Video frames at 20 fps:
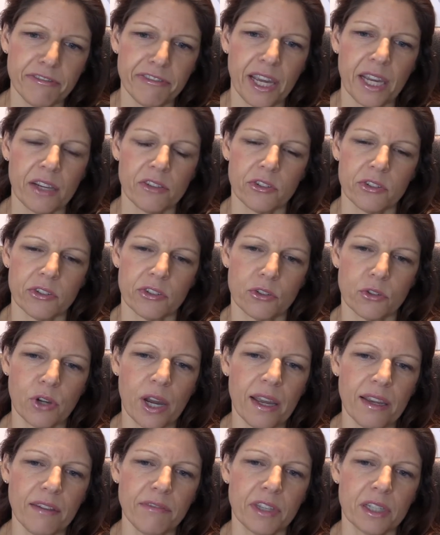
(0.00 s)
factors
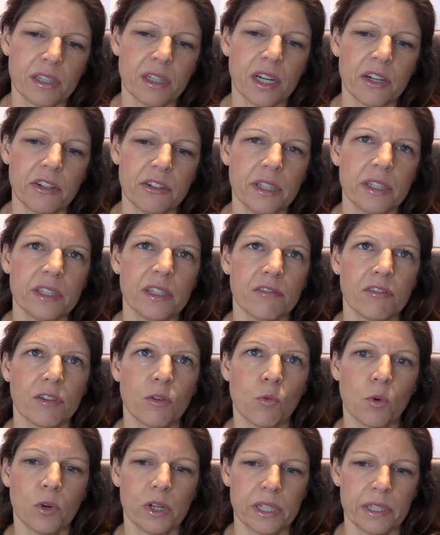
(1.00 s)
drive the current
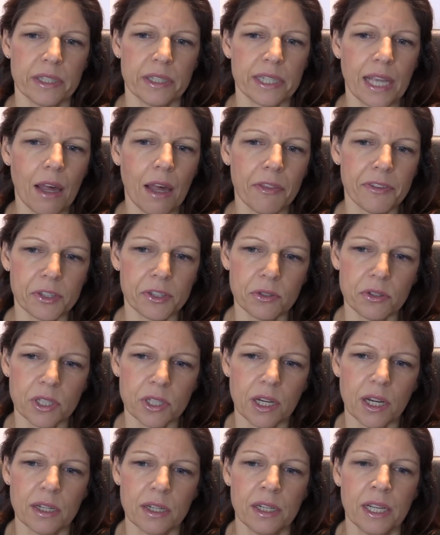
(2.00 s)
civil war in South
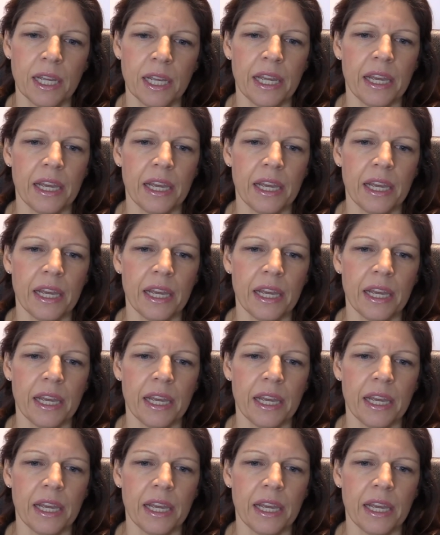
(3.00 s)
Sudan,